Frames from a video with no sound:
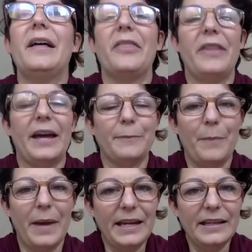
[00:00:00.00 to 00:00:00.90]
that
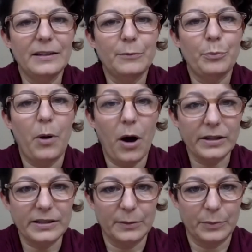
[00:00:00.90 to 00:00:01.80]
made it
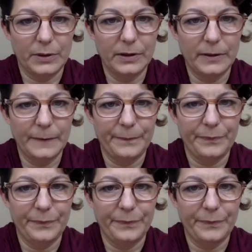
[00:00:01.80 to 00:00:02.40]
possible